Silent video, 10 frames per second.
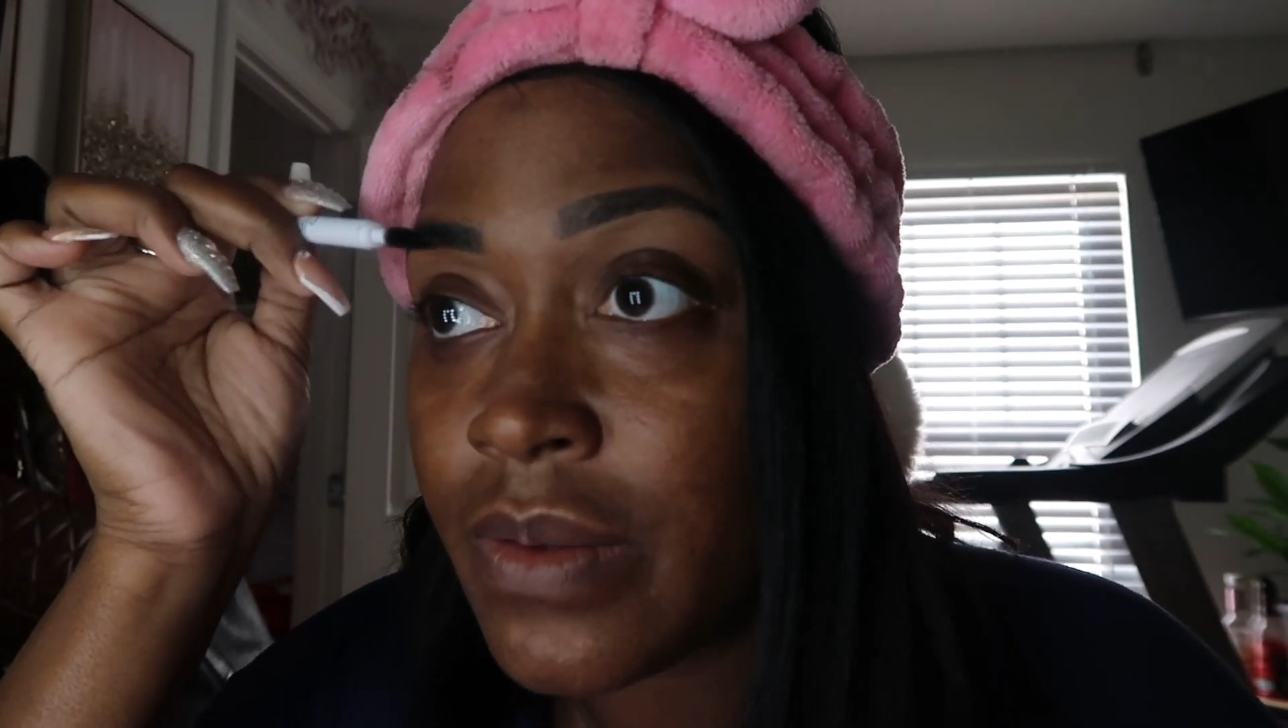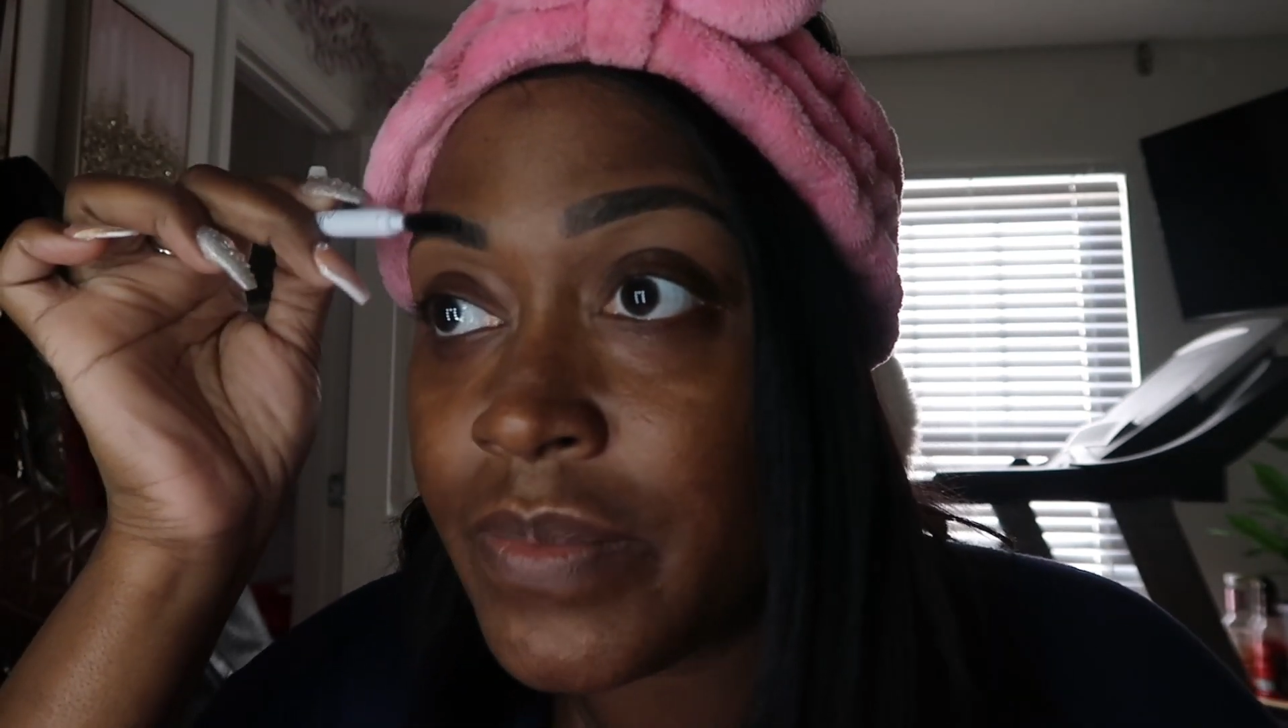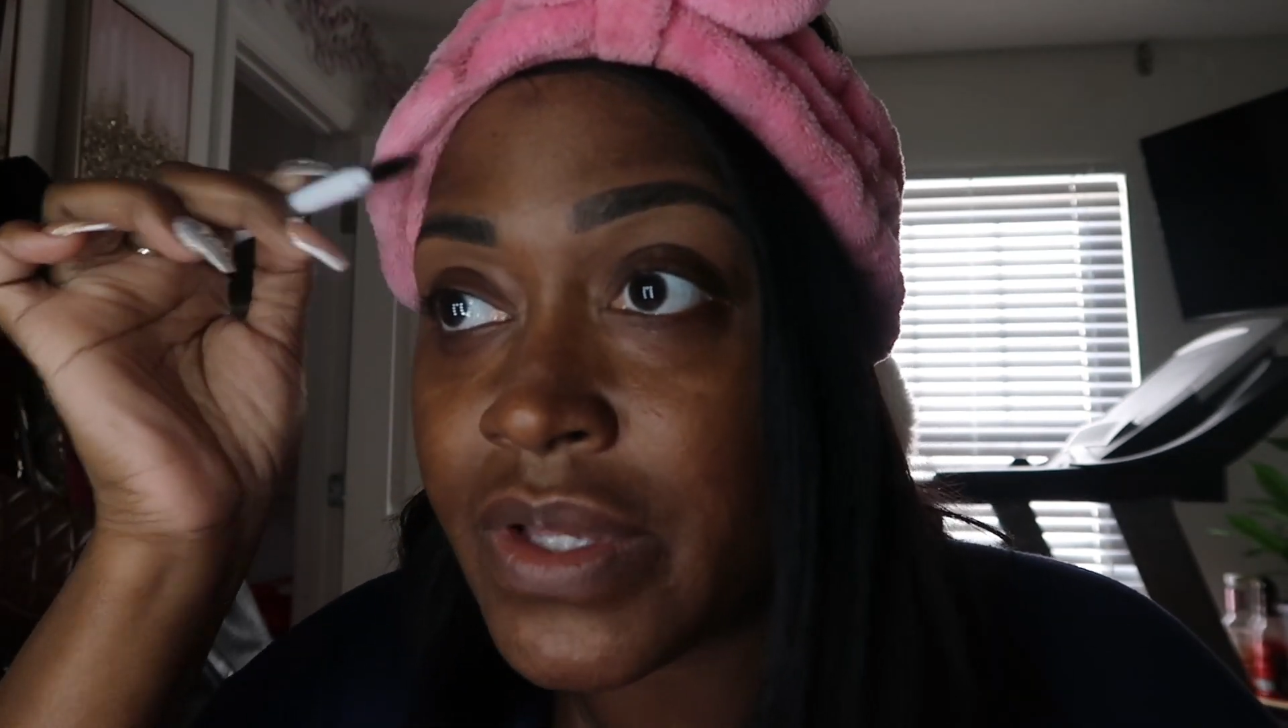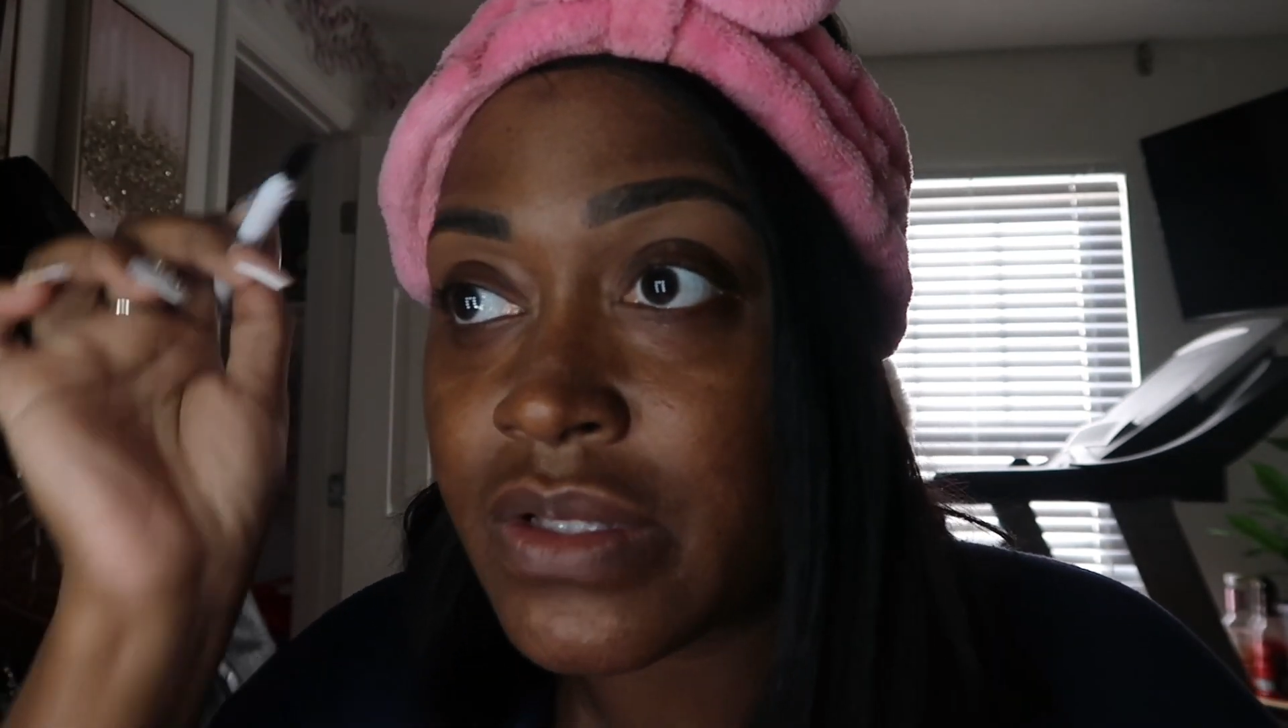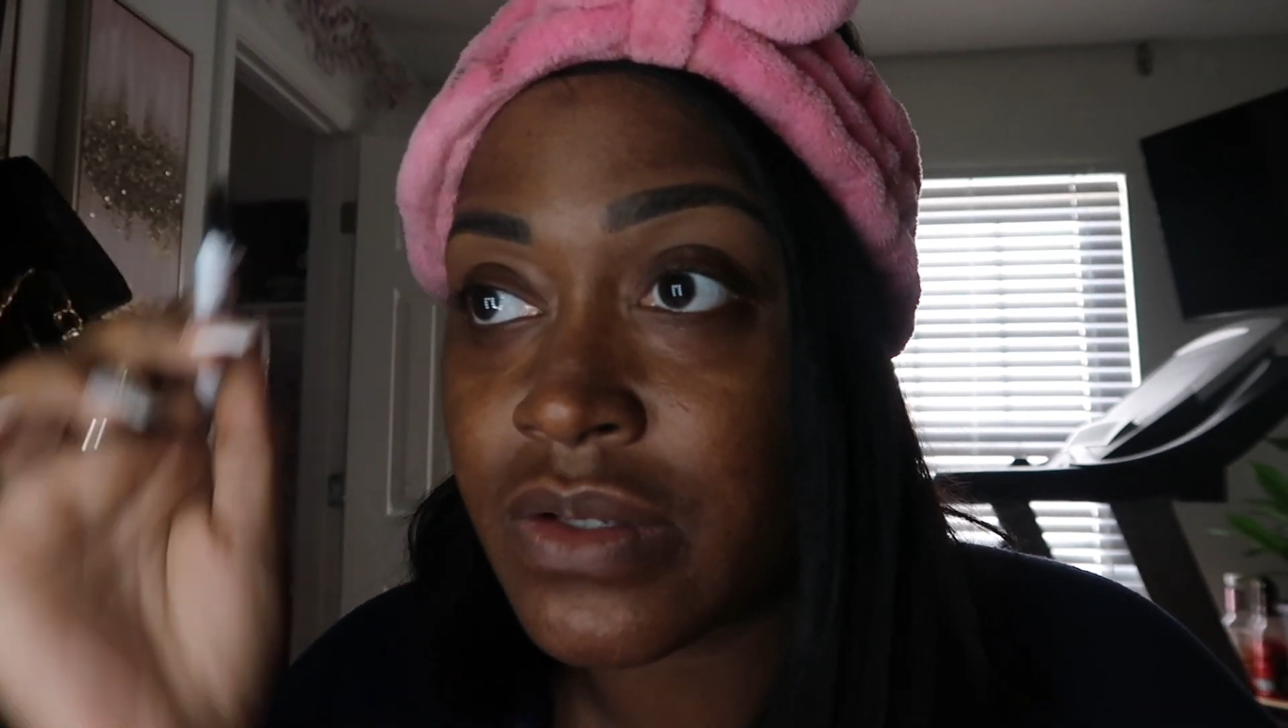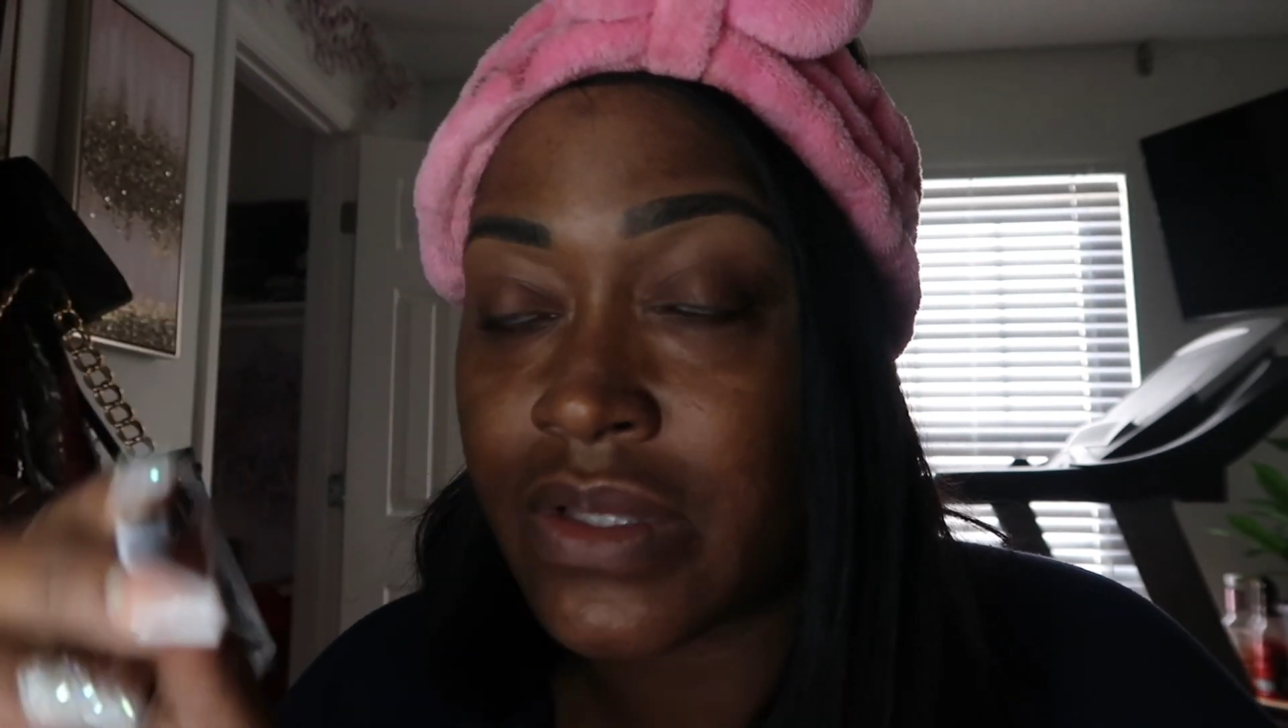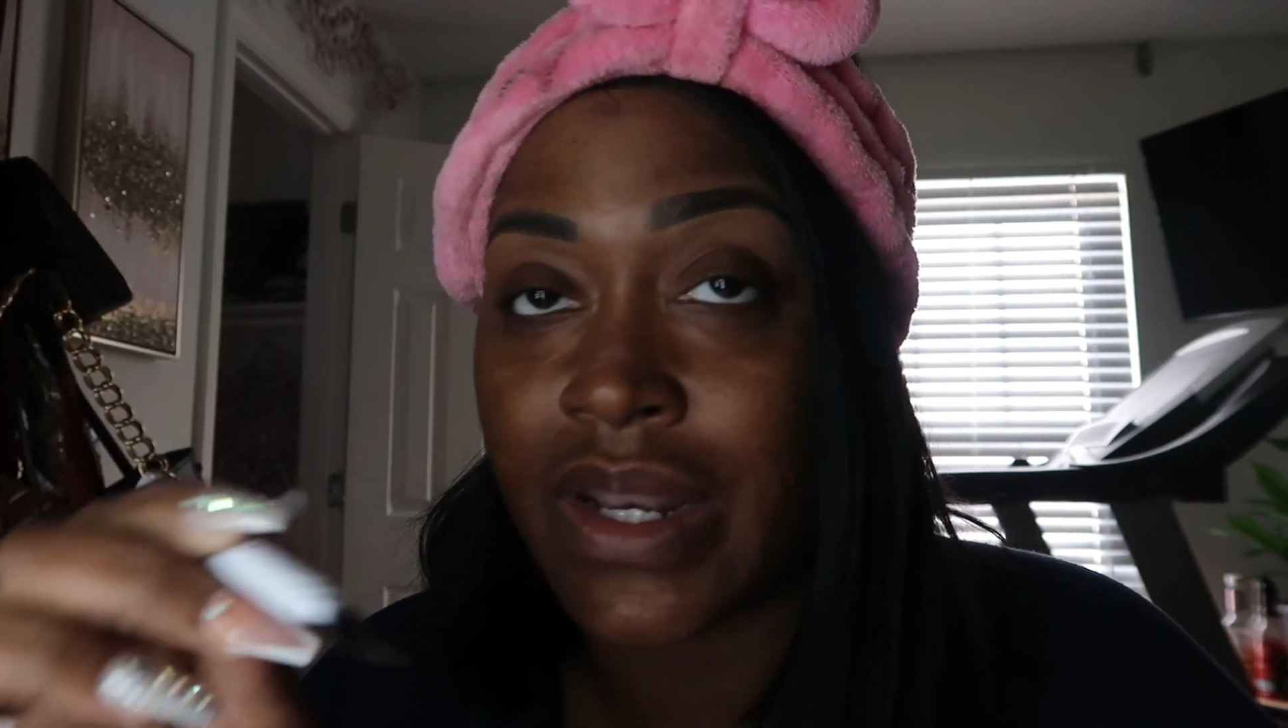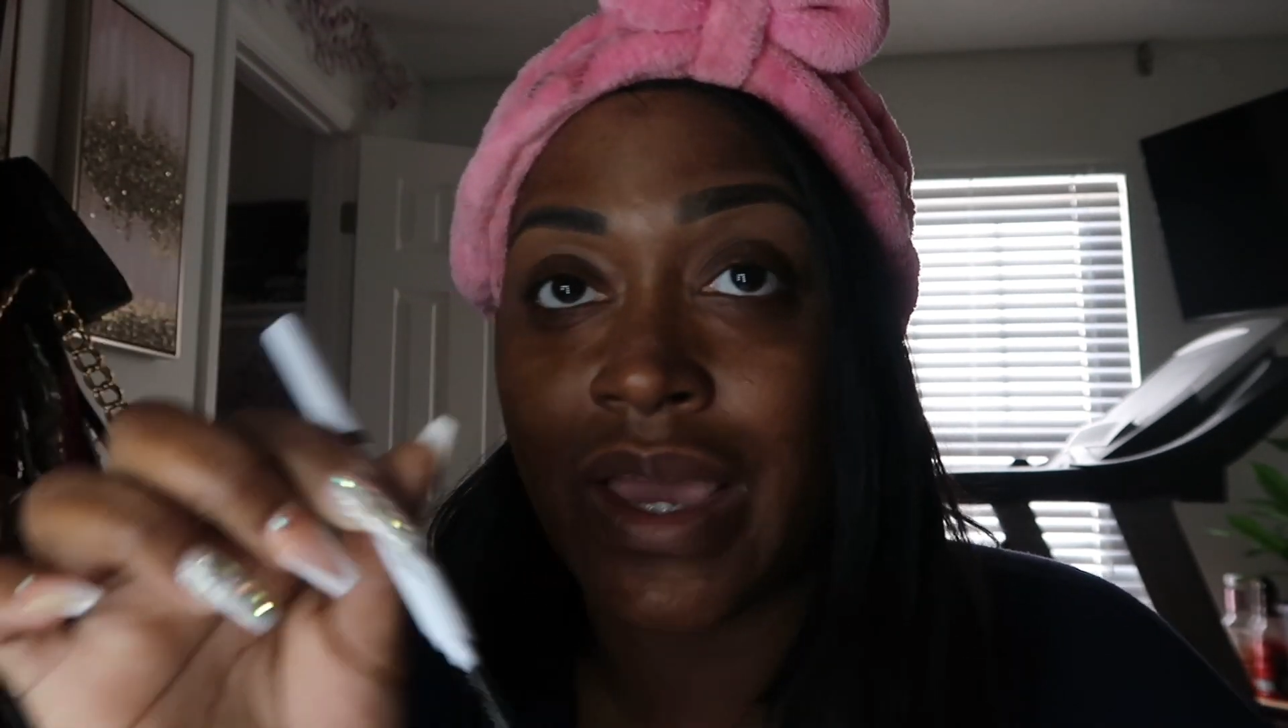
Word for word: pencil that